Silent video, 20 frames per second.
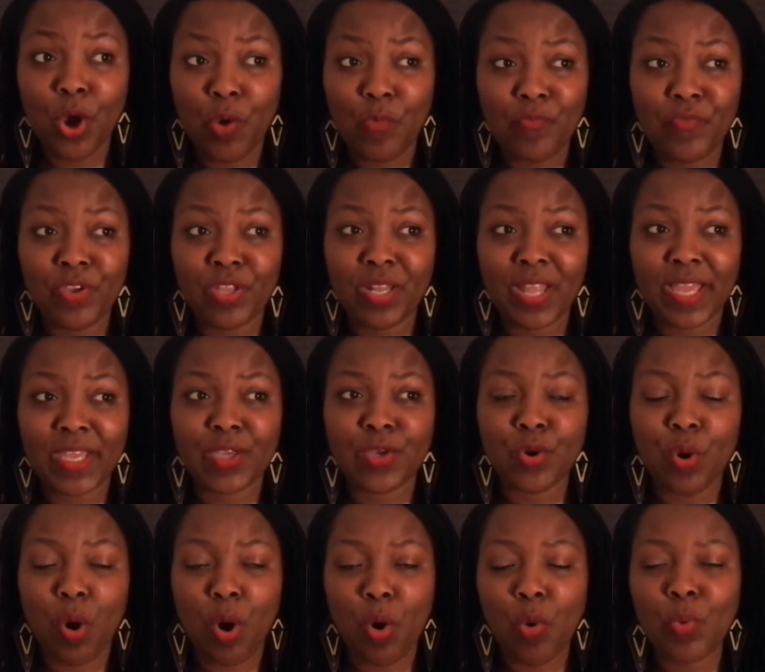feel like
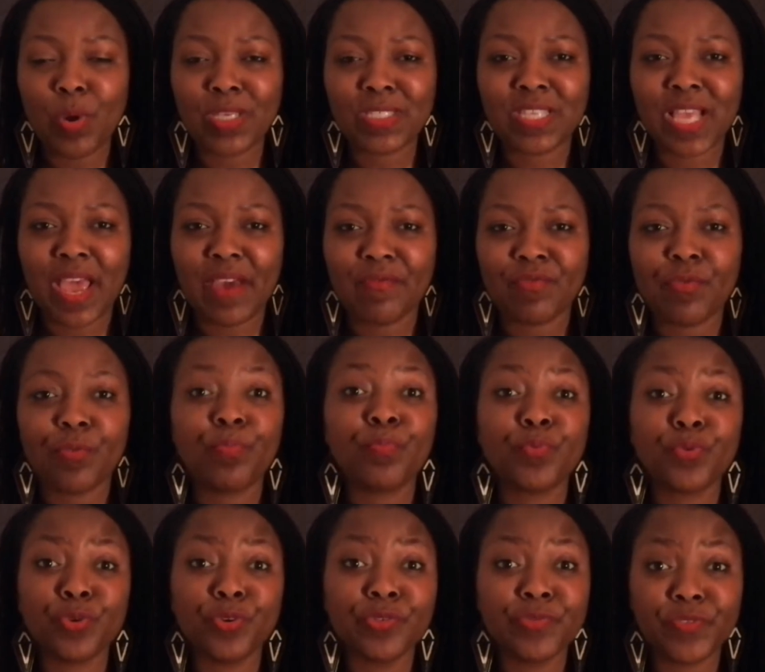you always have to
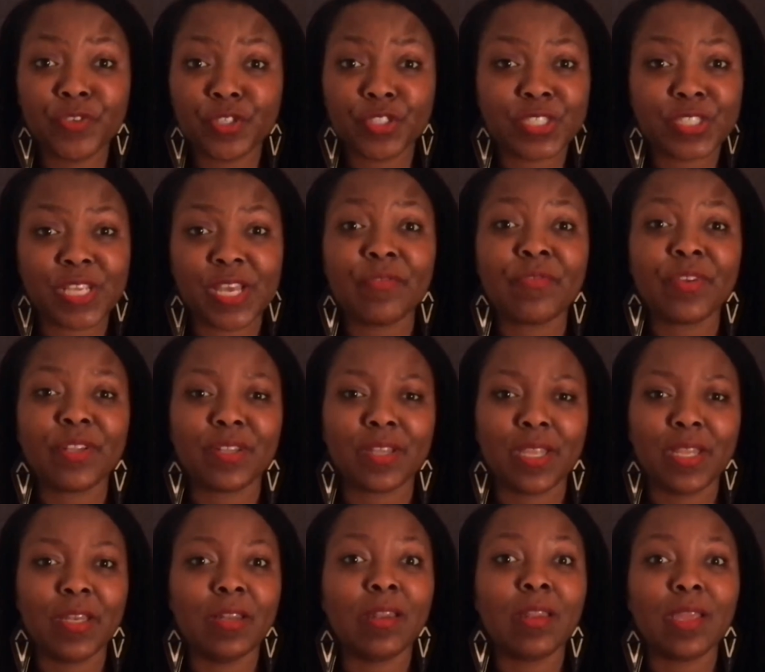prove yourself
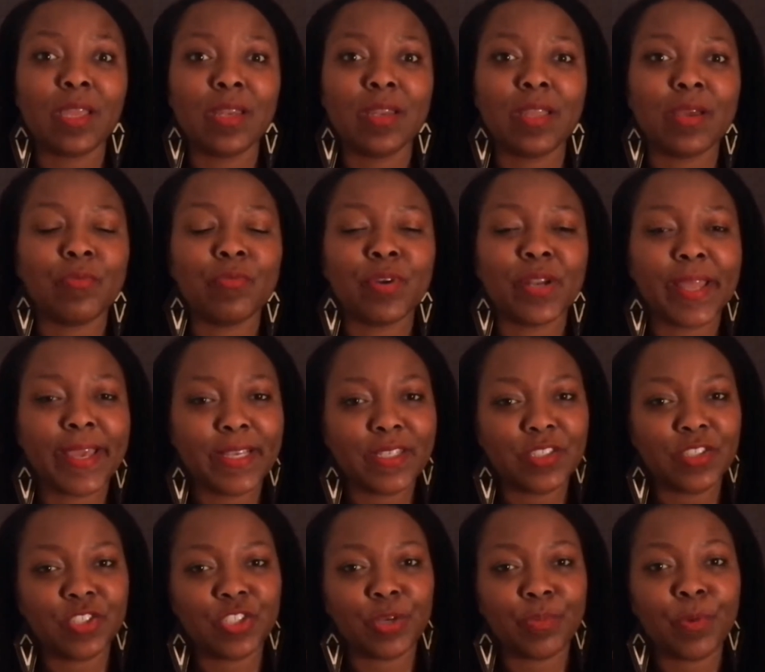in a
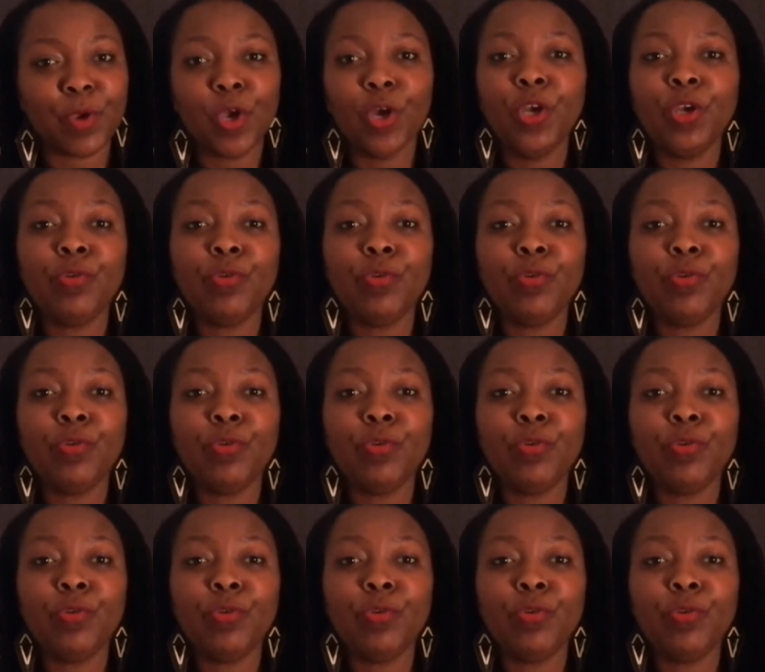relationship,